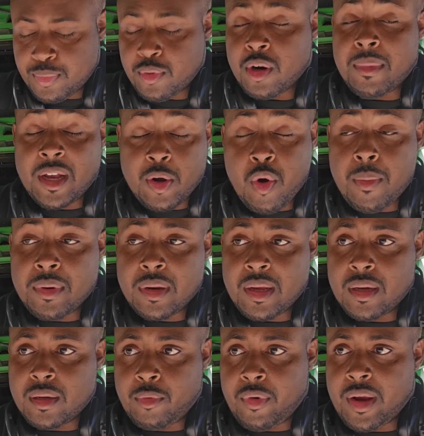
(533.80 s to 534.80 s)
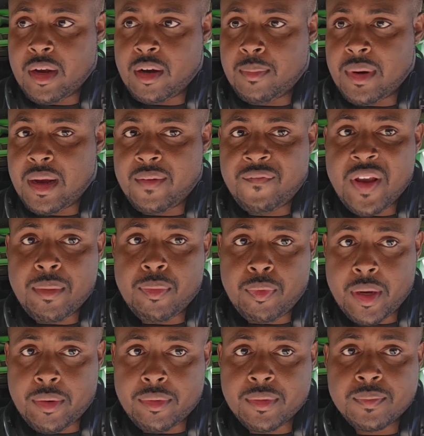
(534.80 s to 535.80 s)
my equipment out around by
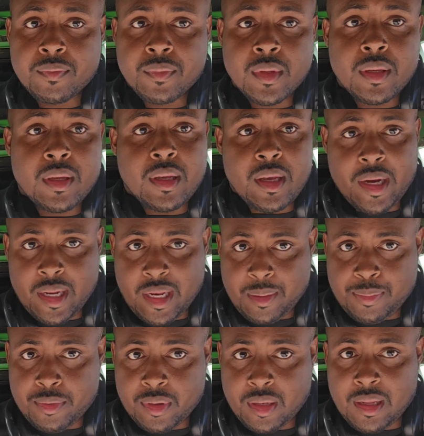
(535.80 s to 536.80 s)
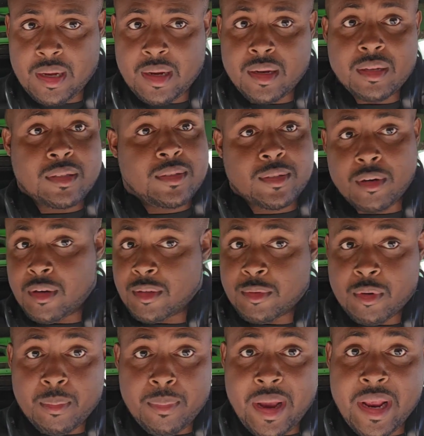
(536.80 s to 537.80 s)
February, and I pull it out, start
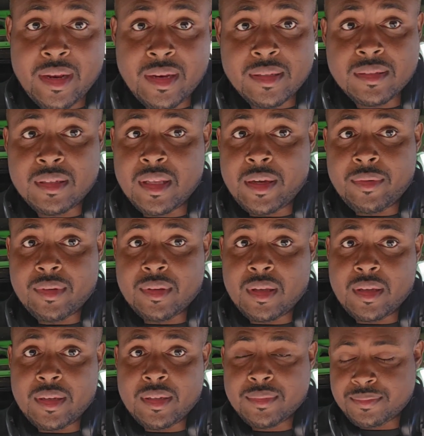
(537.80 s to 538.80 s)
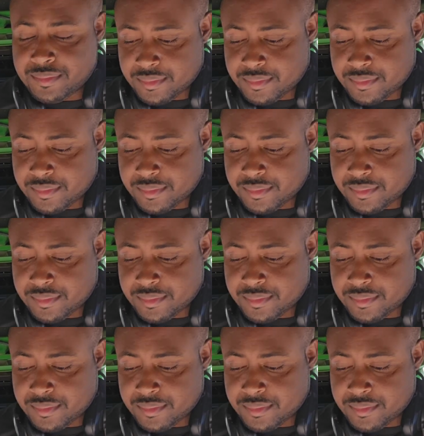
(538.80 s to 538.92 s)
doing maintenance and everything.